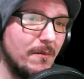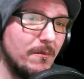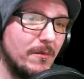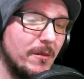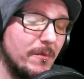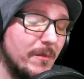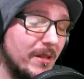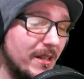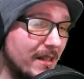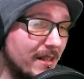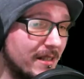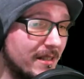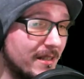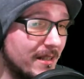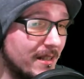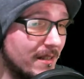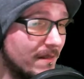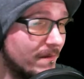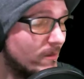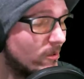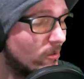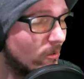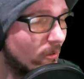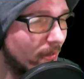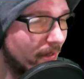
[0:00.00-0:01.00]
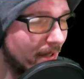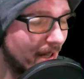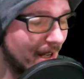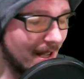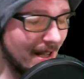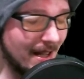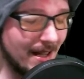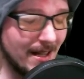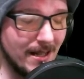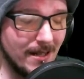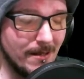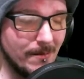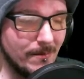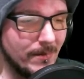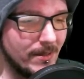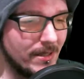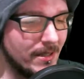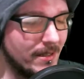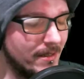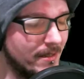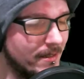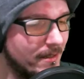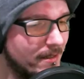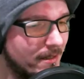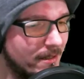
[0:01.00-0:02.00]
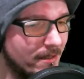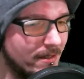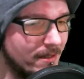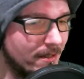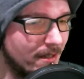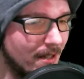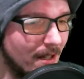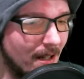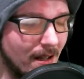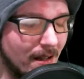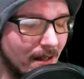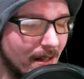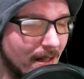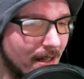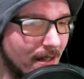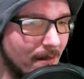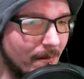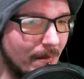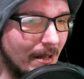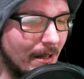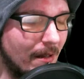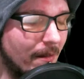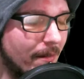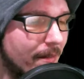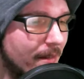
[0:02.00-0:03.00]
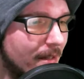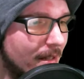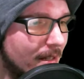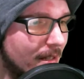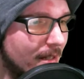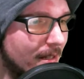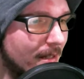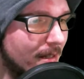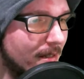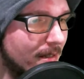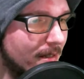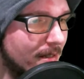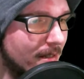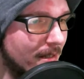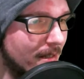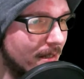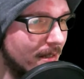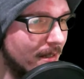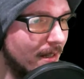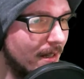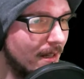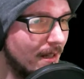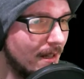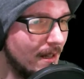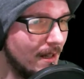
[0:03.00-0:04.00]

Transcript: reminiscing of old times and just talking about things, and